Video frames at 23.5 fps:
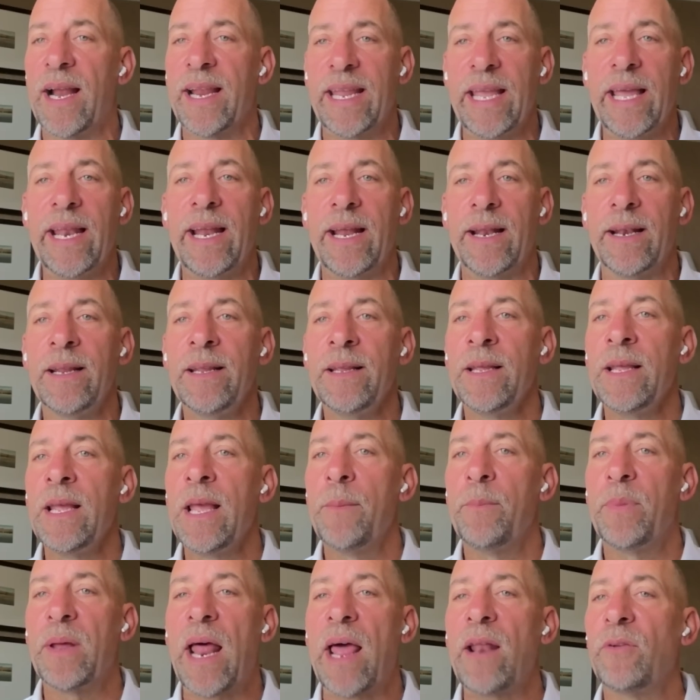and I get it.
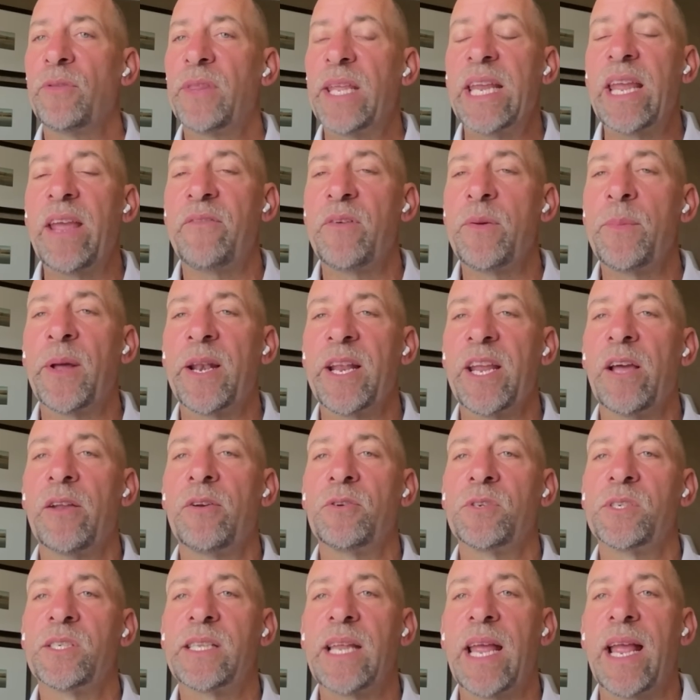But I don't think everybody
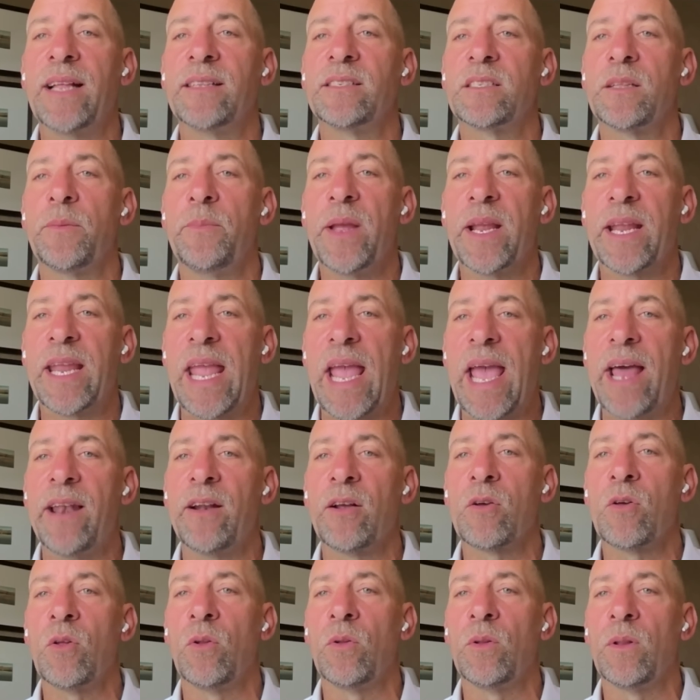understands the
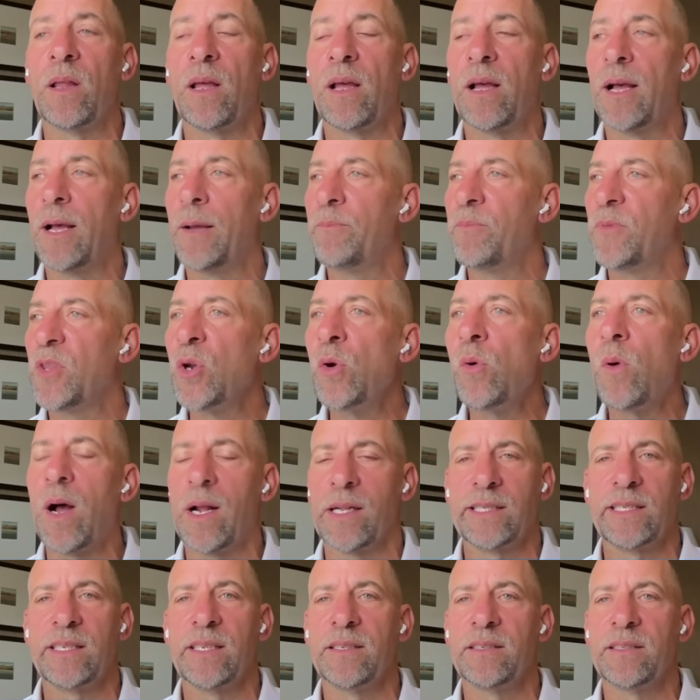mechanical
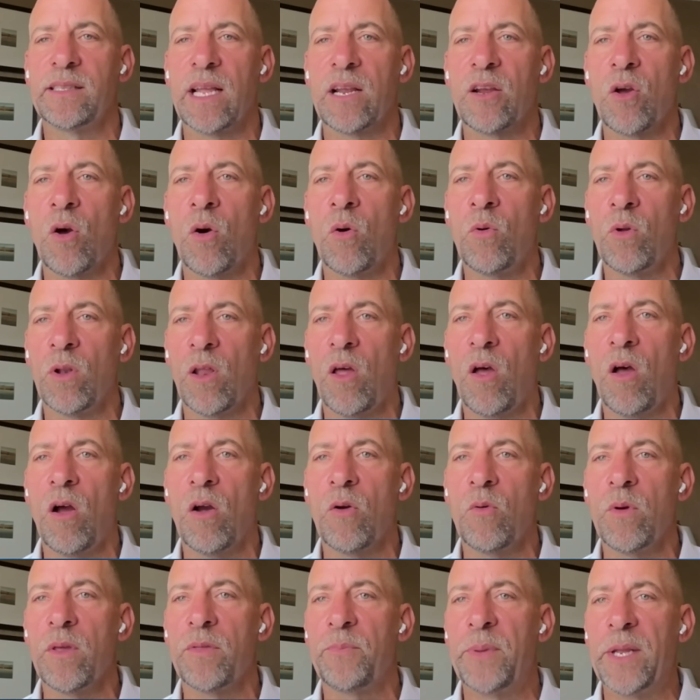nuances that go
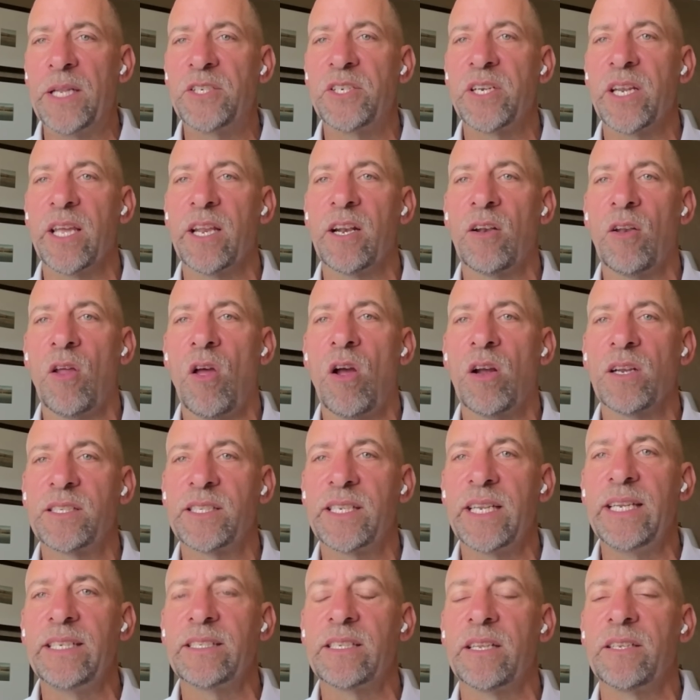along with pitching in a long
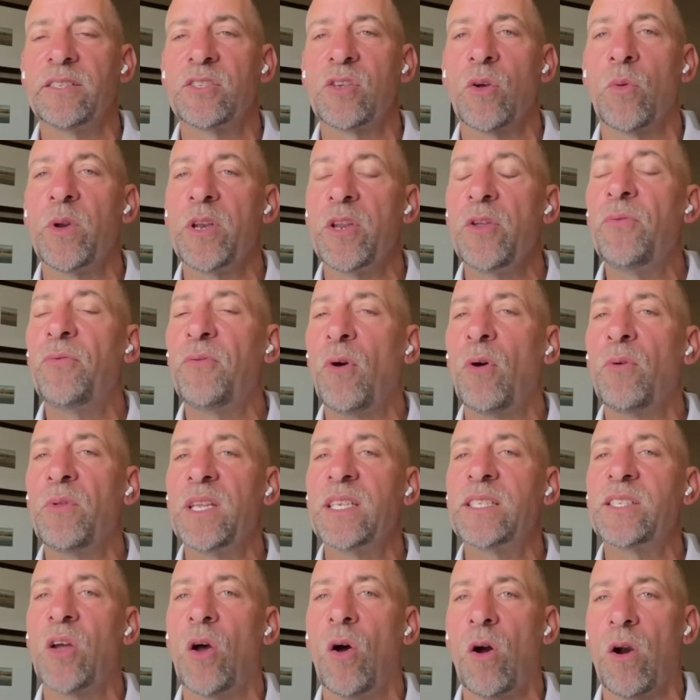season. So when you throw
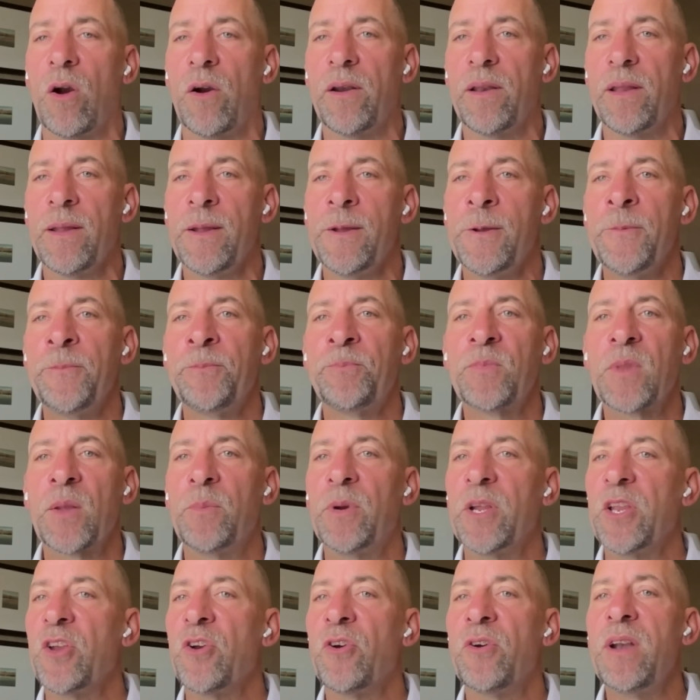this hard,
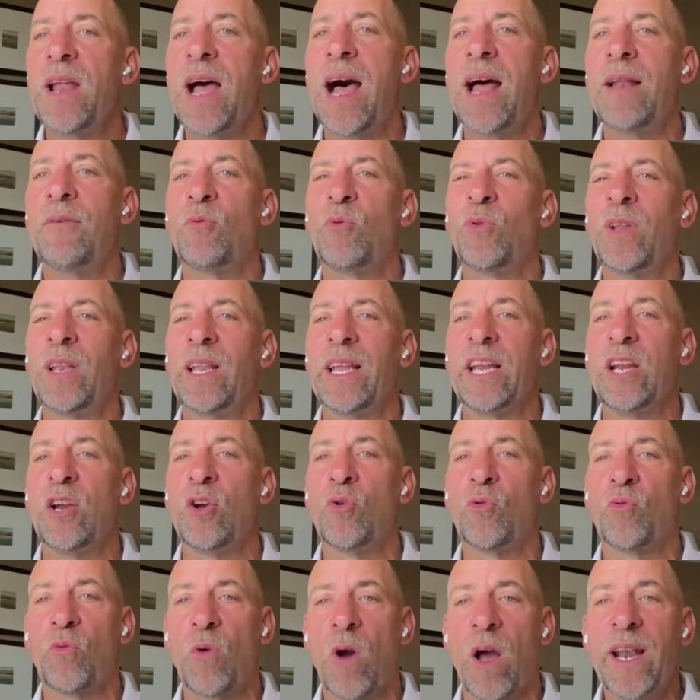but you're not really
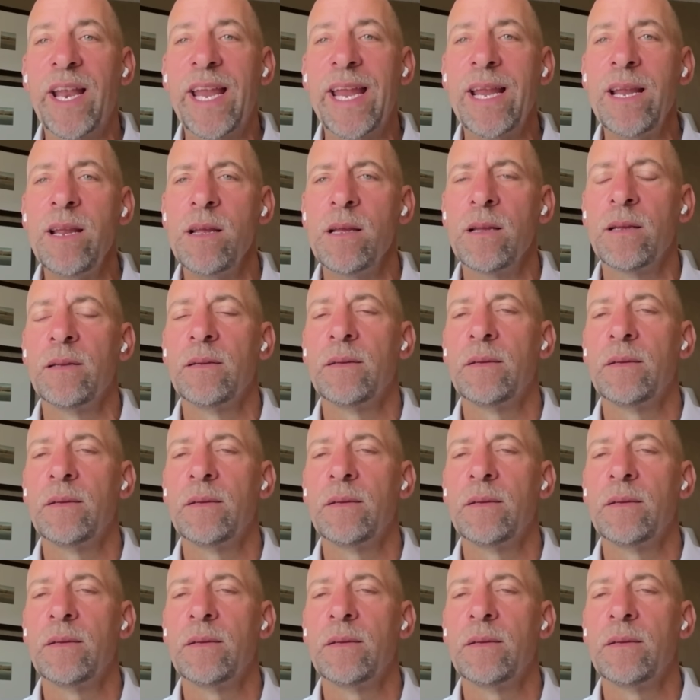grunting,